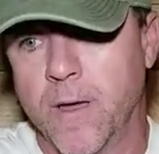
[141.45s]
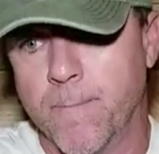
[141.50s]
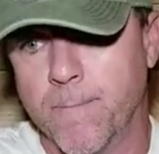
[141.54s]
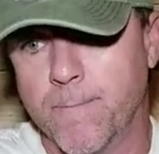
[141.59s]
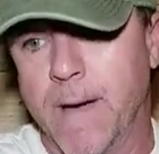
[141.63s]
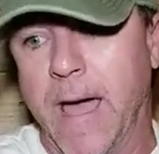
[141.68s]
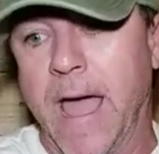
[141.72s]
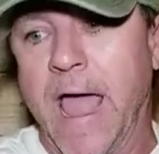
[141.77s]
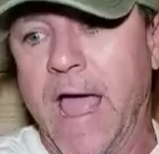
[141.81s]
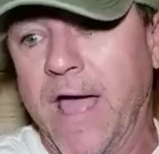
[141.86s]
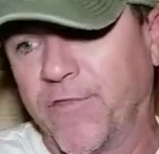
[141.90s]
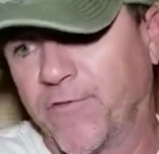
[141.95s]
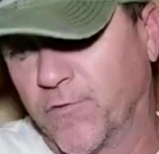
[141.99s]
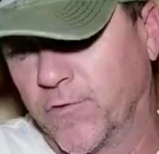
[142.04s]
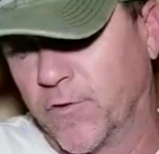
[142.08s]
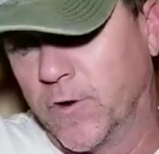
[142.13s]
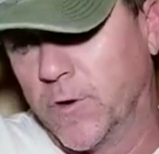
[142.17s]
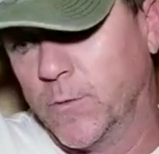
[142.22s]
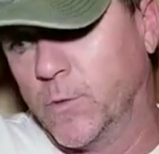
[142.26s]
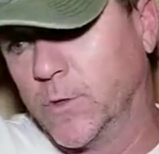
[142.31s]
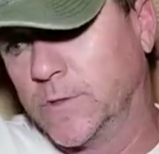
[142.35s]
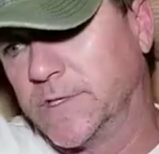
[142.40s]

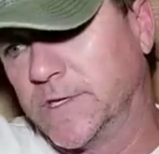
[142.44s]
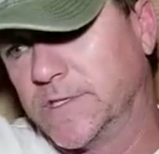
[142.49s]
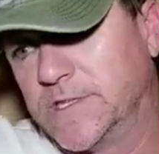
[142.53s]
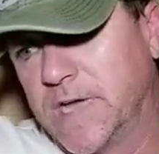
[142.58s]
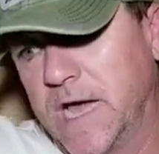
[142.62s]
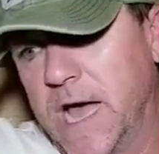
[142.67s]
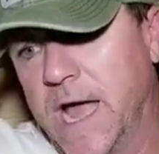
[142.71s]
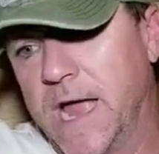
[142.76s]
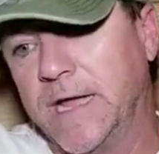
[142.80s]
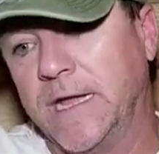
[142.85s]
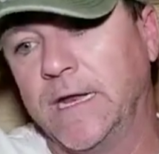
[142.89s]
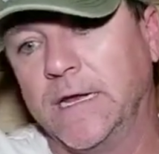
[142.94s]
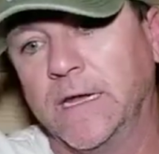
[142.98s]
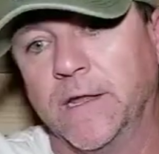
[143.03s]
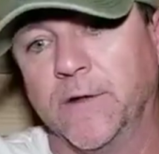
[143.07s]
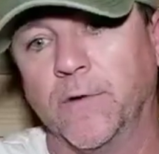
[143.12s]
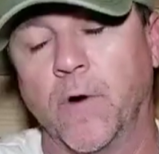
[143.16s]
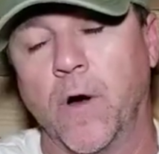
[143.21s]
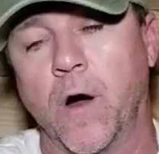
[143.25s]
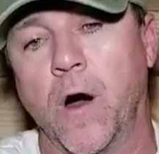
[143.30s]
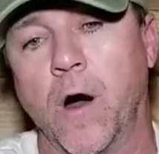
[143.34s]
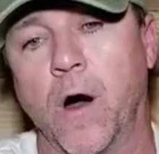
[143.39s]
bathroom with a tiny
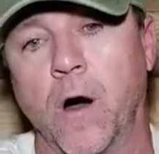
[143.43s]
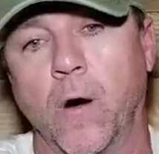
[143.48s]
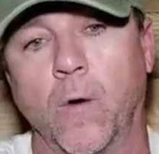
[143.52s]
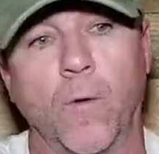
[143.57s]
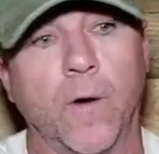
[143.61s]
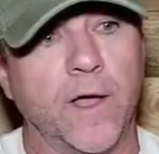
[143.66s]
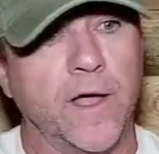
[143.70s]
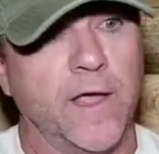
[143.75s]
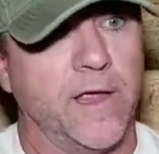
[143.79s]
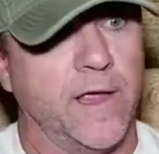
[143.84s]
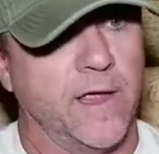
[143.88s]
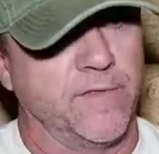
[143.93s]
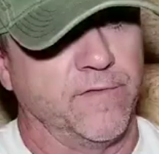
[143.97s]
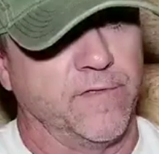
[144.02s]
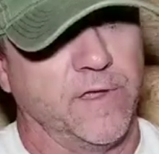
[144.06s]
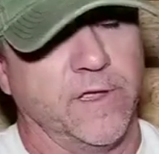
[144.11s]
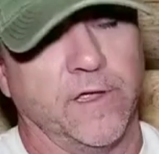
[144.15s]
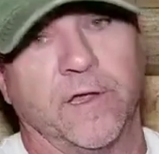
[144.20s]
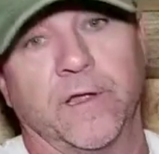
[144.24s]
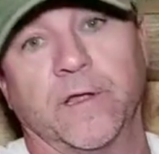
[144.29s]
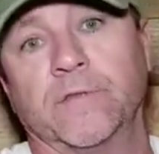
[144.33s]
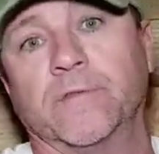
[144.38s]
little hallway, and
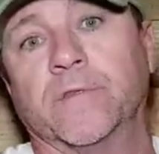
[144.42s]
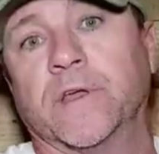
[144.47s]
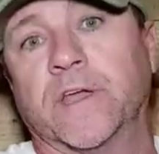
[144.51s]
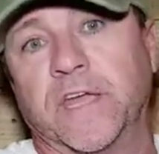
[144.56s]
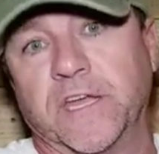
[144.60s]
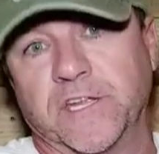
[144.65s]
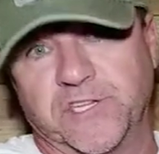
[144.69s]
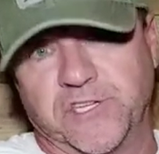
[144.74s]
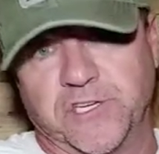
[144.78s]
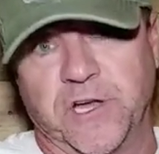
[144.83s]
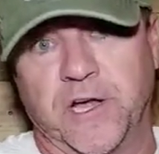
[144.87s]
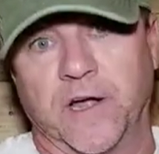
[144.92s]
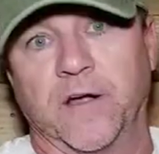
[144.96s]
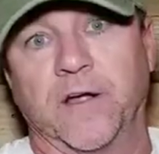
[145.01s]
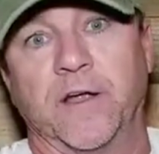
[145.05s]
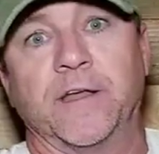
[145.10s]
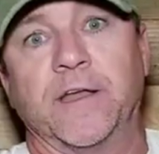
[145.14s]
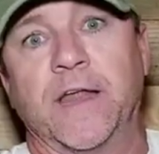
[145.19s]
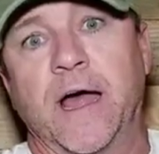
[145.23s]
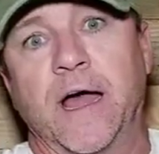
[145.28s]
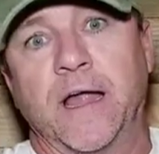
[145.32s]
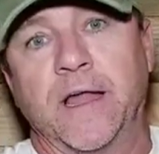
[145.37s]
then the kitchen
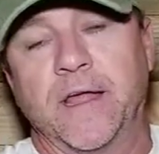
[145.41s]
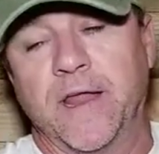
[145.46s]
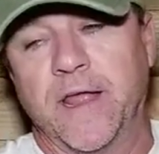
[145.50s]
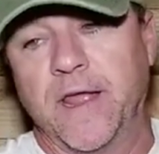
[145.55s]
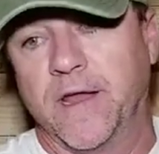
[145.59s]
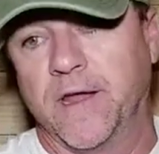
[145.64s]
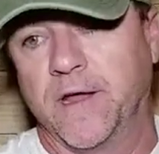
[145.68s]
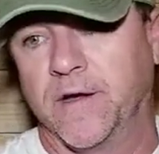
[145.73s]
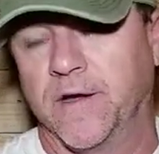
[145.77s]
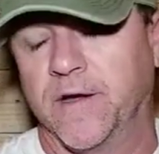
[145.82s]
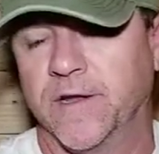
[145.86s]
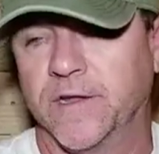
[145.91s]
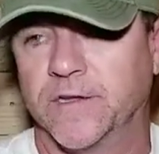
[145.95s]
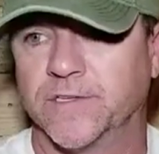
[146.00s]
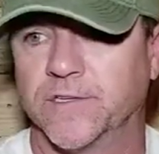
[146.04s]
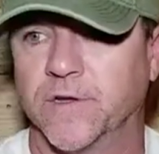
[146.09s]
area, dinette area.